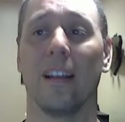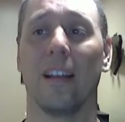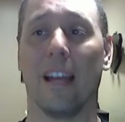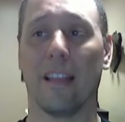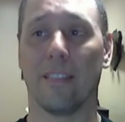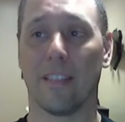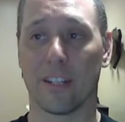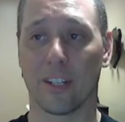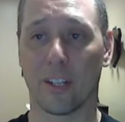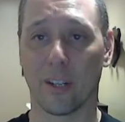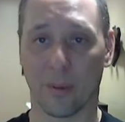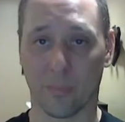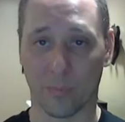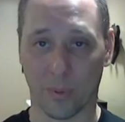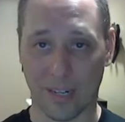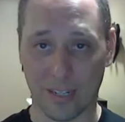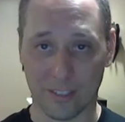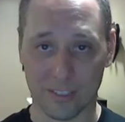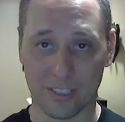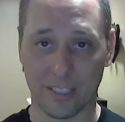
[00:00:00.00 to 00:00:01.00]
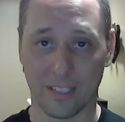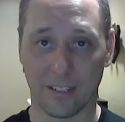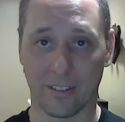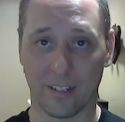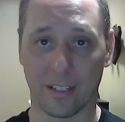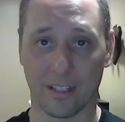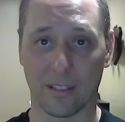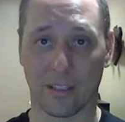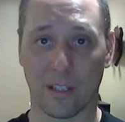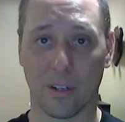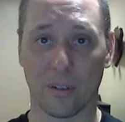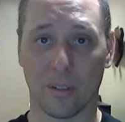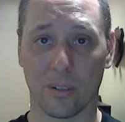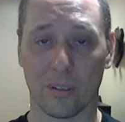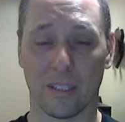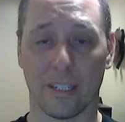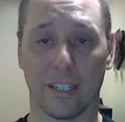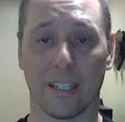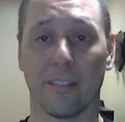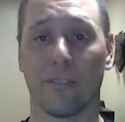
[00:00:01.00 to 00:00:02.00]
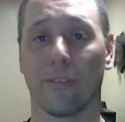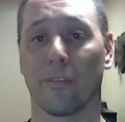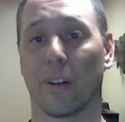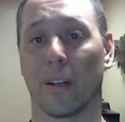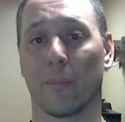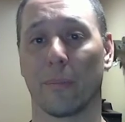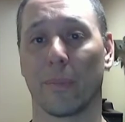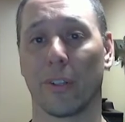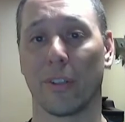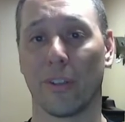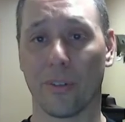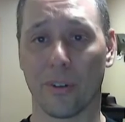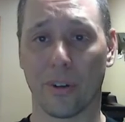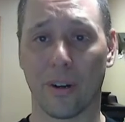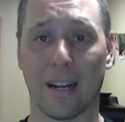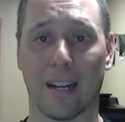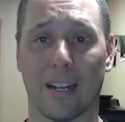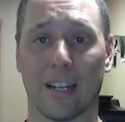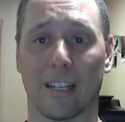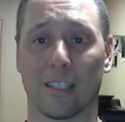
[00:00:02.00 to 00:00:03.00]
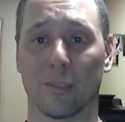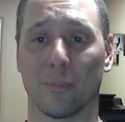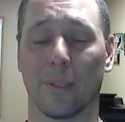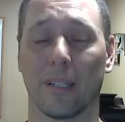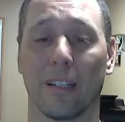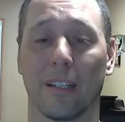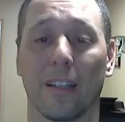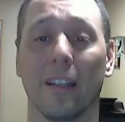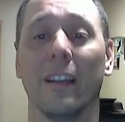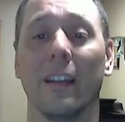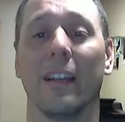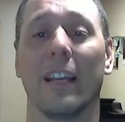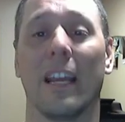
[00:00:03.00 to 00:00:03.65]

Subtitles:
and then you can browse the internet locally from your ISP.